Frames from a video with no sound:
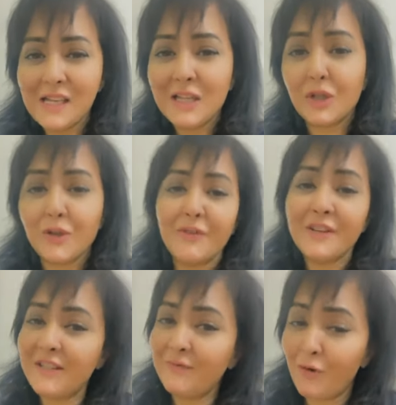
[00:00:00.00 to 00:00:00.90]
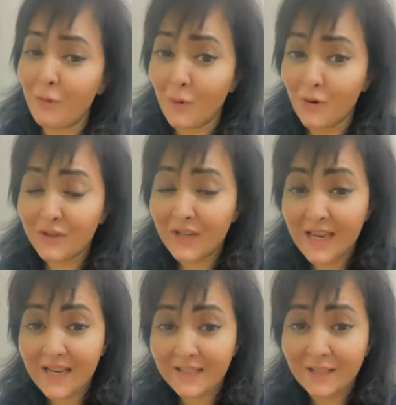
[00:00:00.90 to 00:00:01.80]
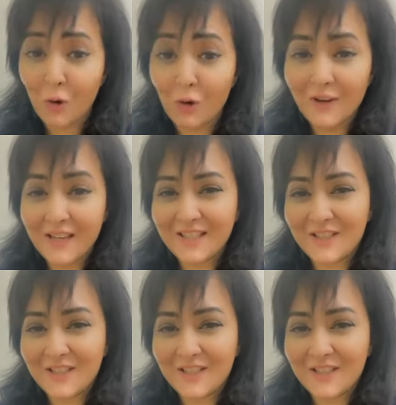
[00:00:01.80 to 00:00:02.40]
So the first and foremost is always